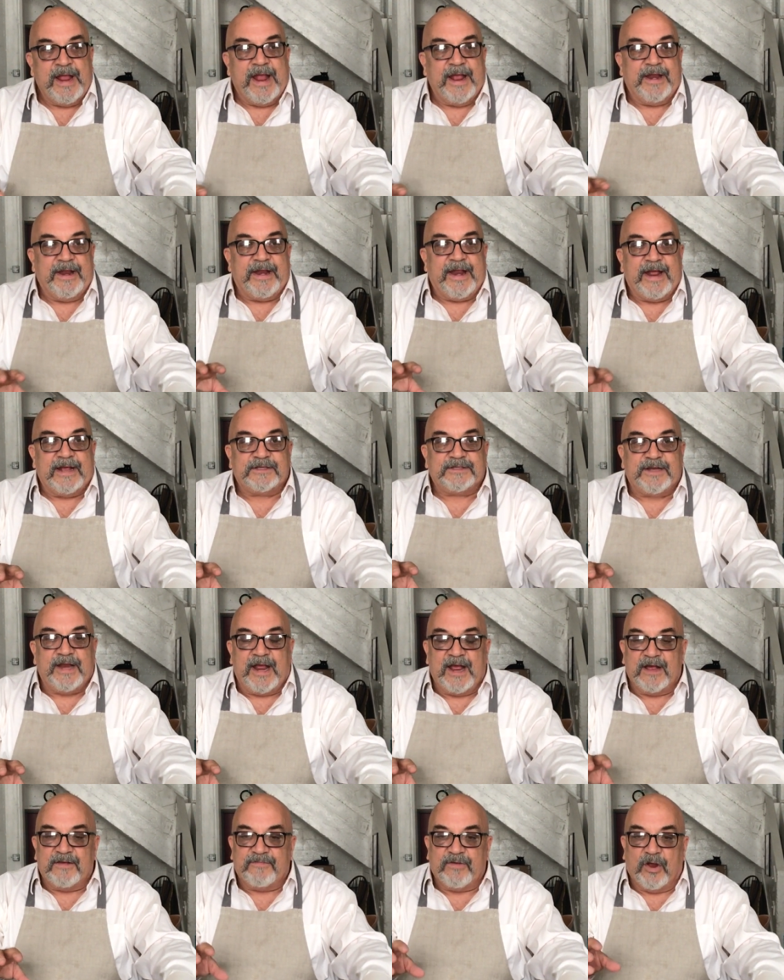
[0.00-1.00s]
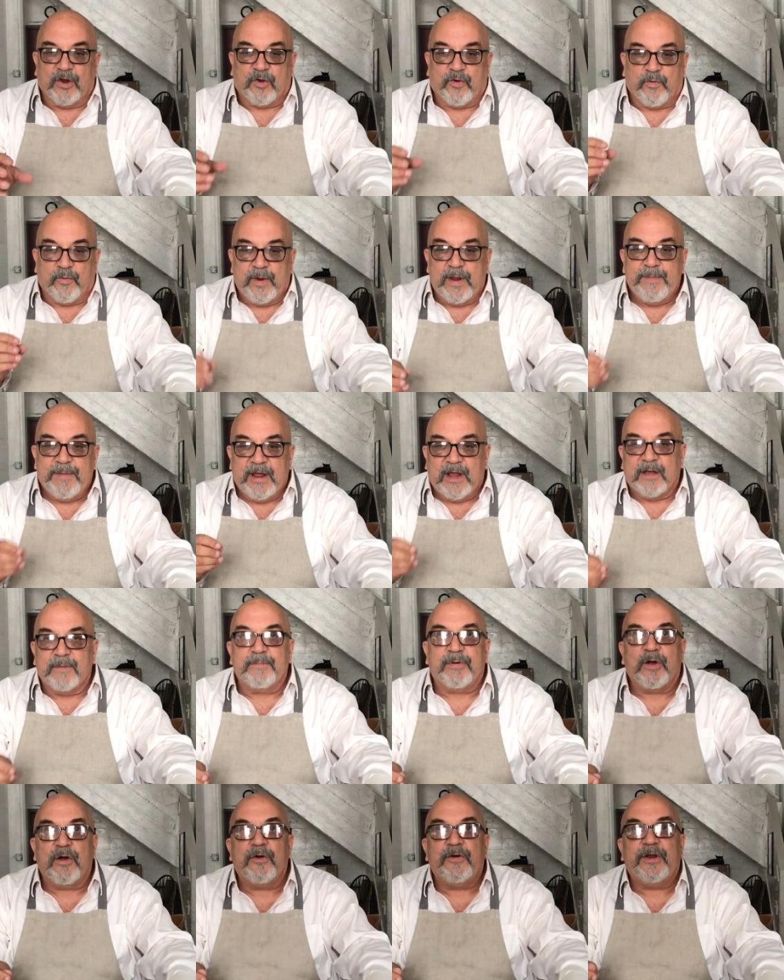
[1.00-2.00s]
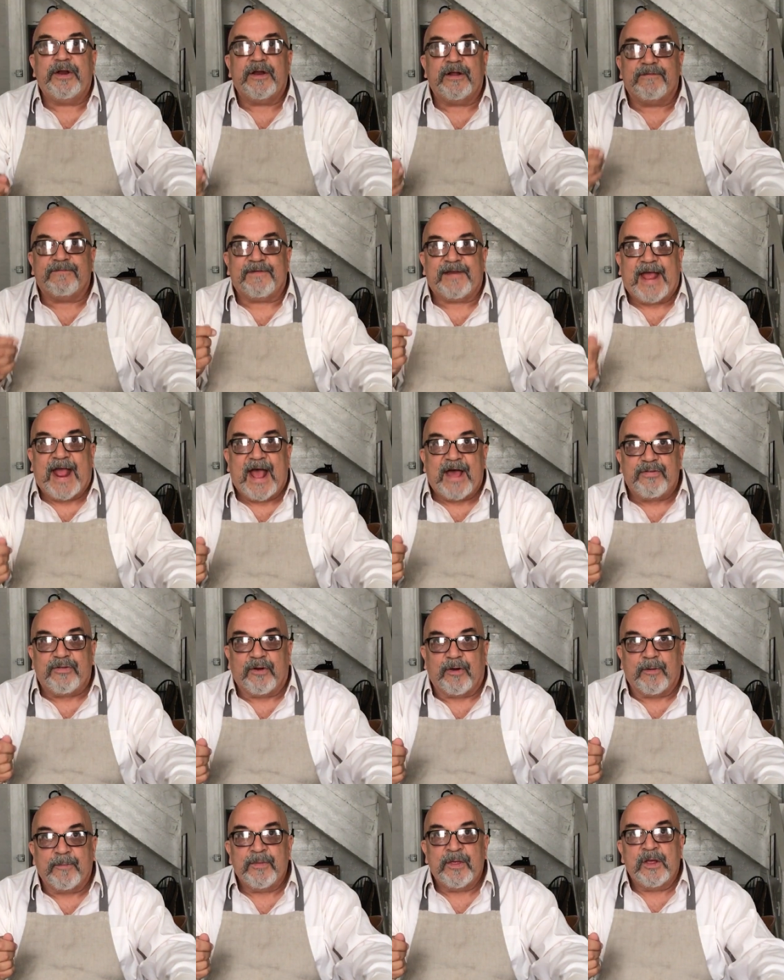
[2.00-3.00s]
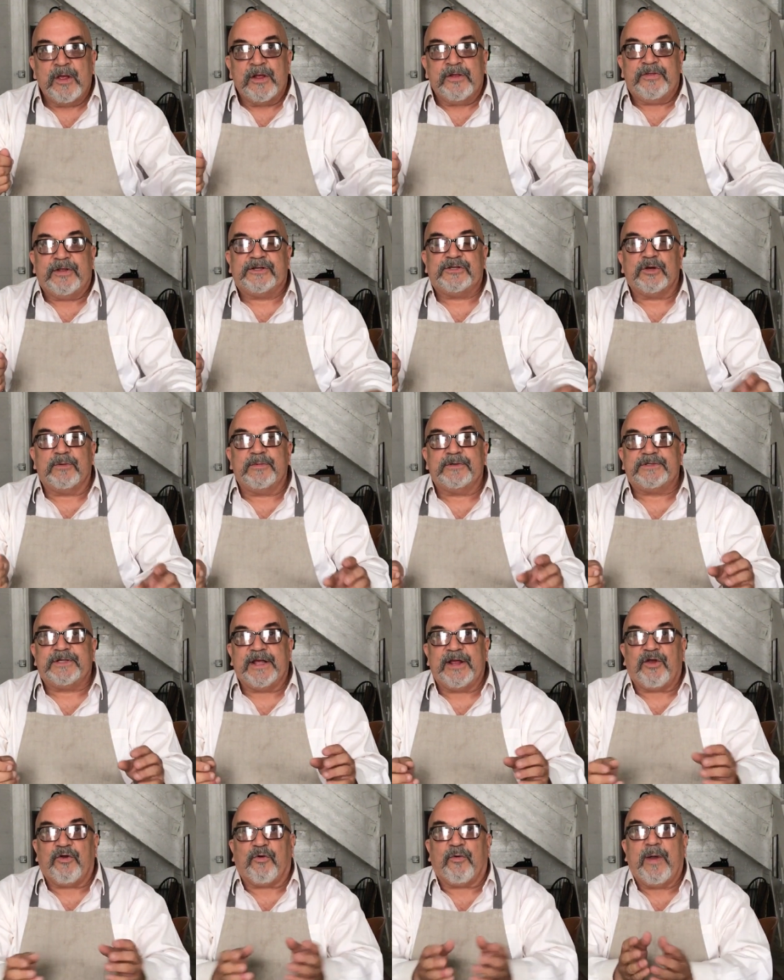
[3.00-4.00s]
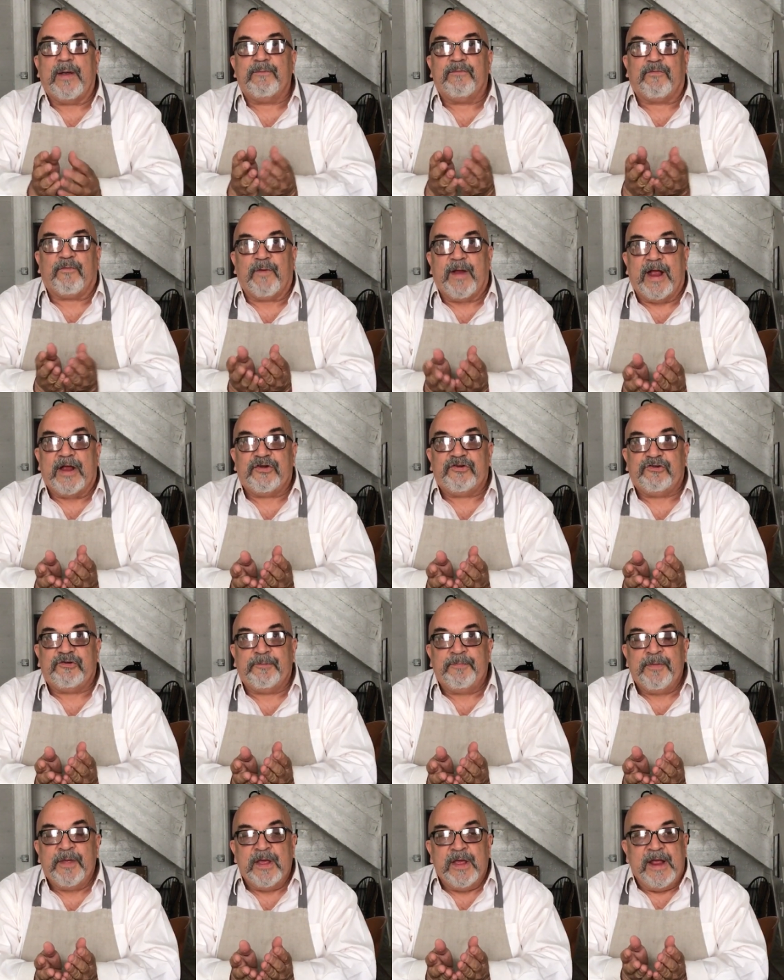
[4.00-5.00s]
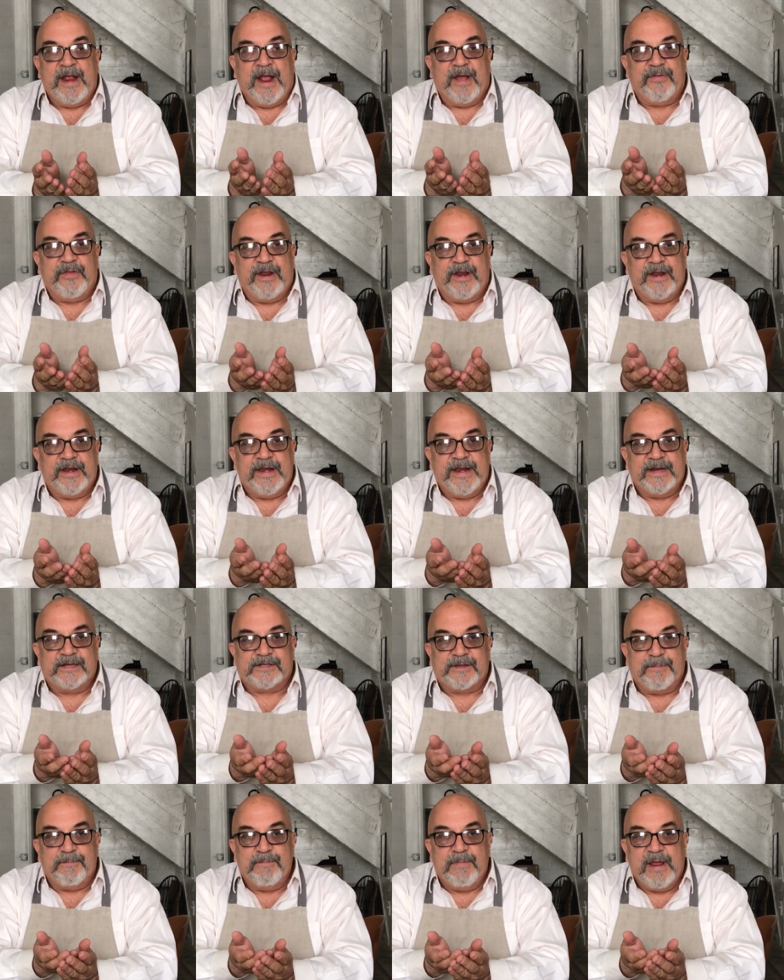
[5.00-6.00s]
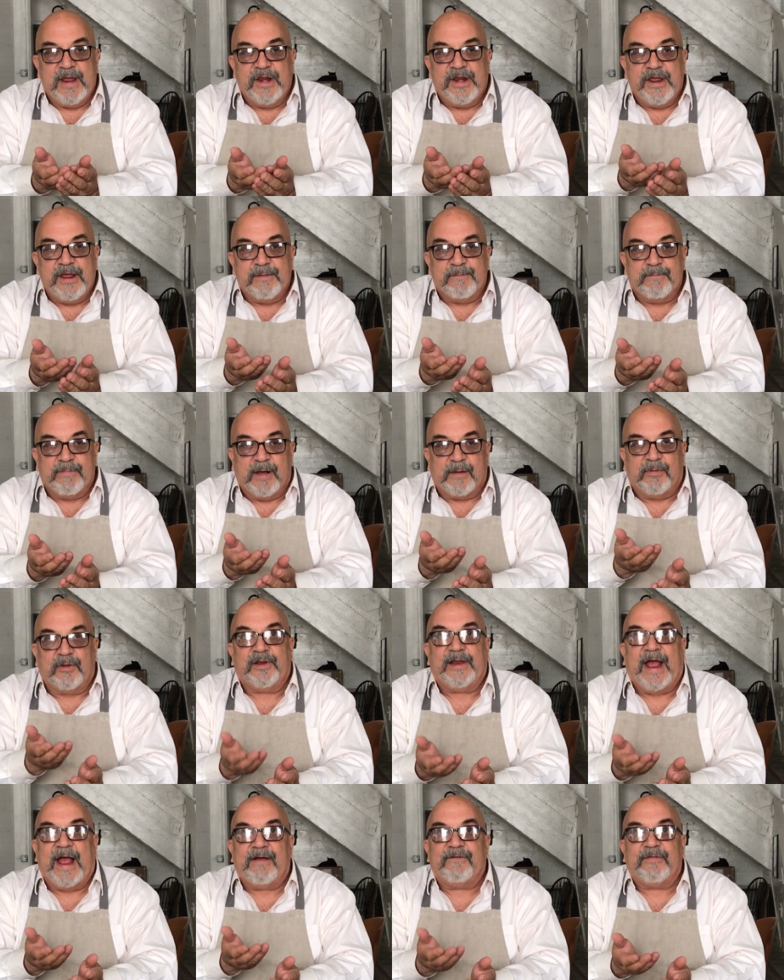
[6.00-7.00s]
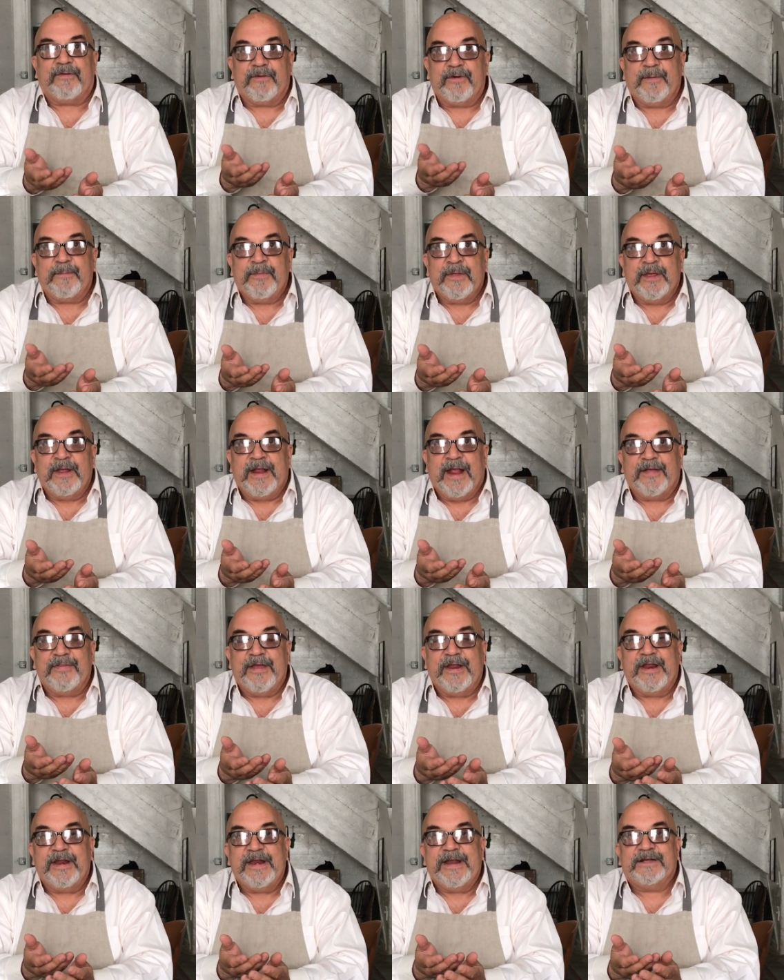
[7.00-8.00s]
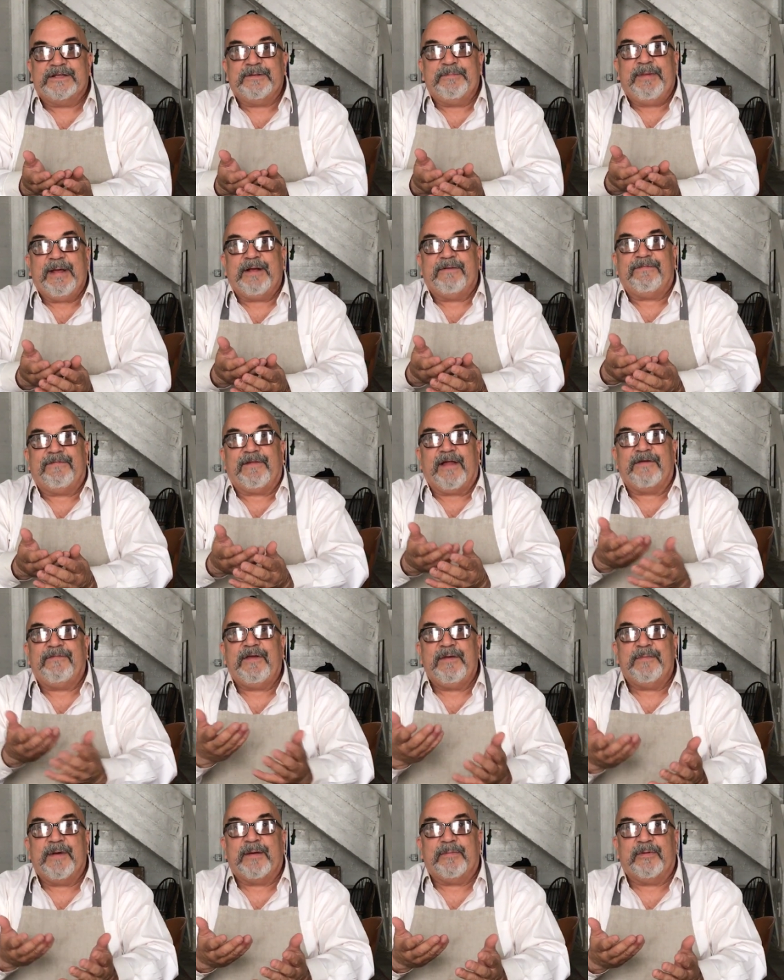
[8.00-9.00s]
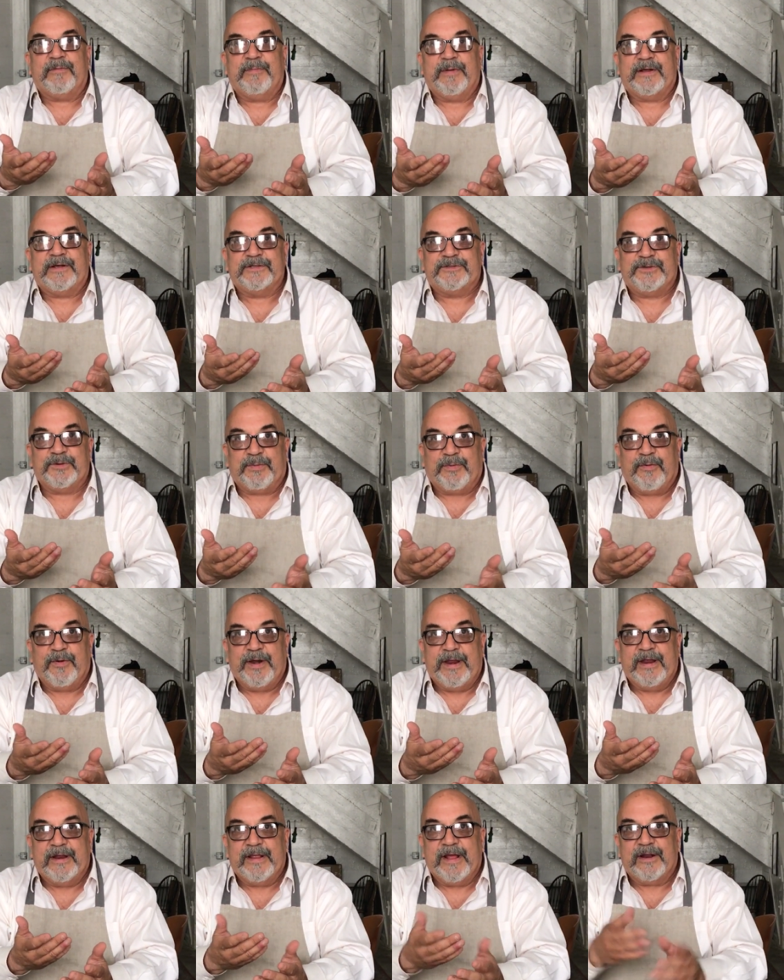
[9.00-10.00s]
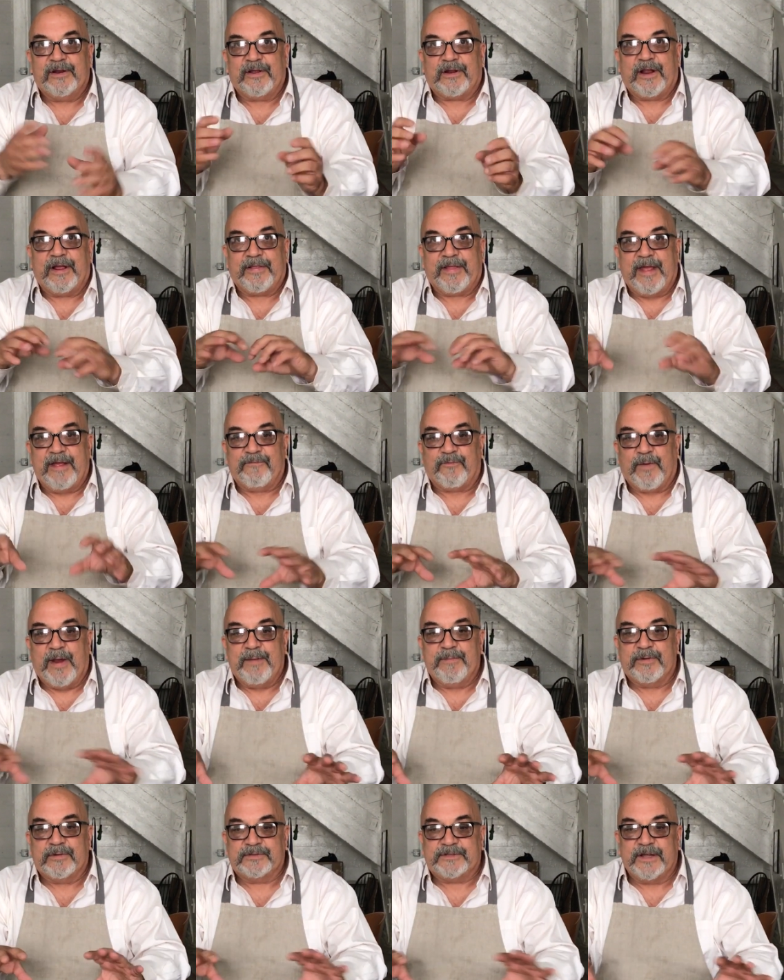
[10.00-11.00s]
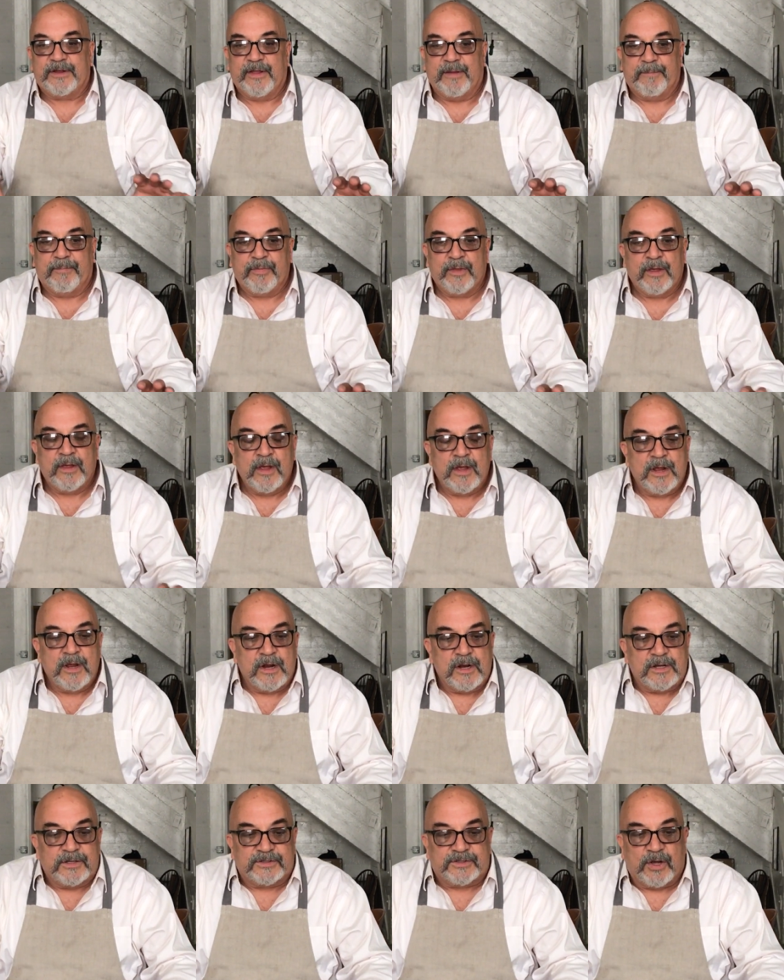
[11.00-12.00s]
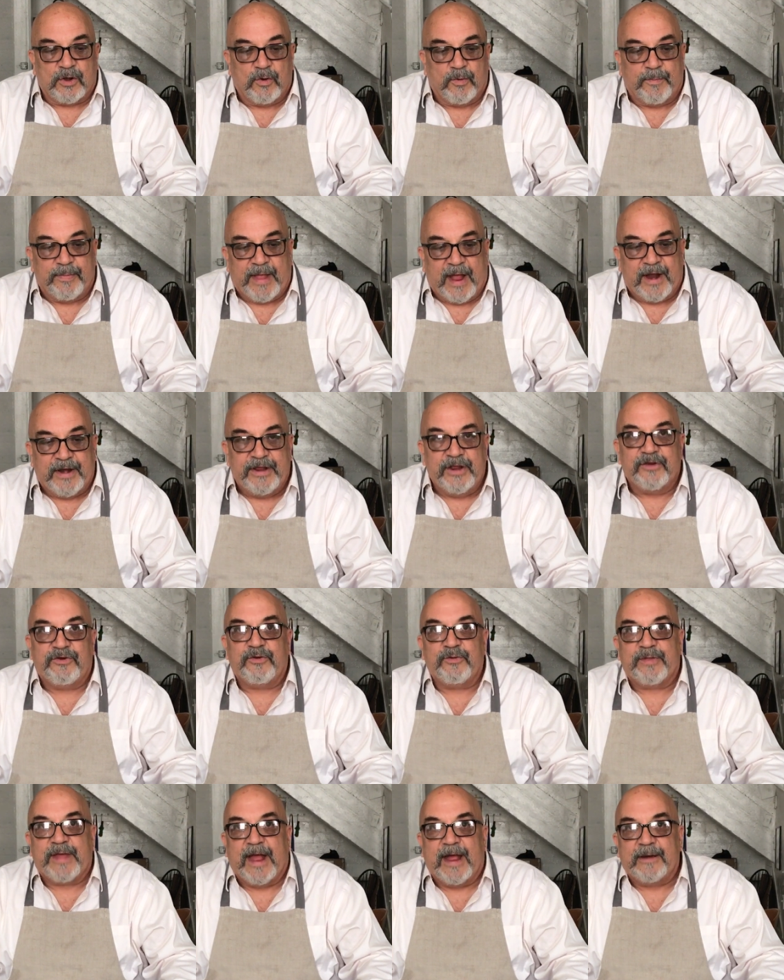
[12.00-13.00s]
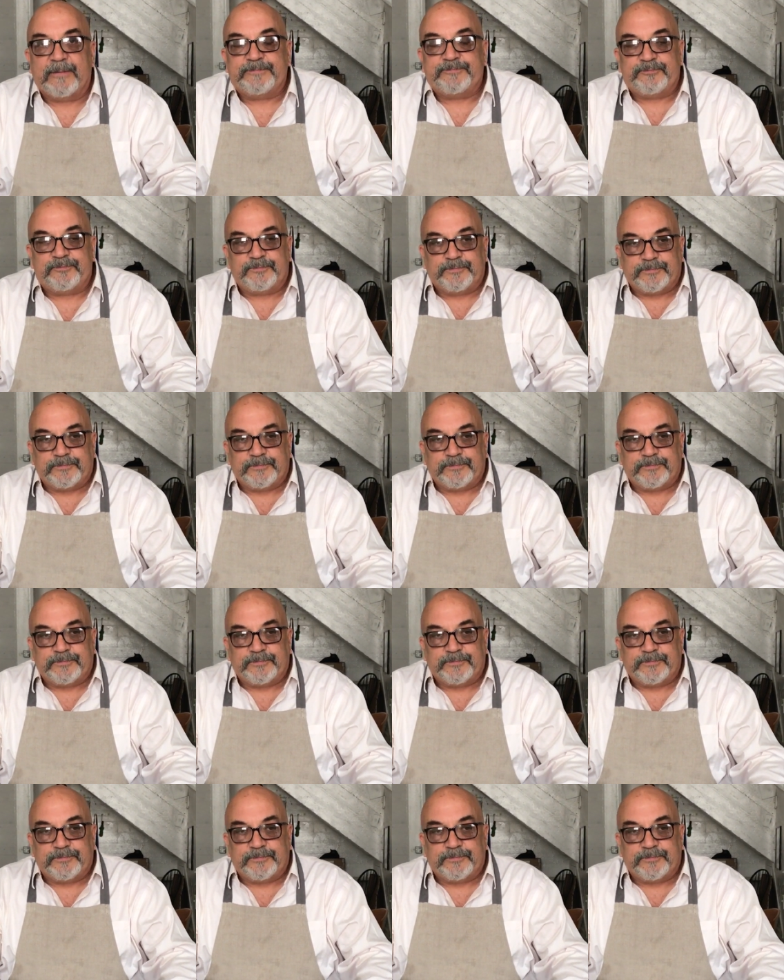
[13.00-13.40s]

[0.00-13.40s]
and it has to have a creamy component of lather that's almost like creme fraiche. And then it needs a medium bubble lather, and then it needs a big fluffy bubble because they're pretty, they look like they have rainbows in them. So how do you do that?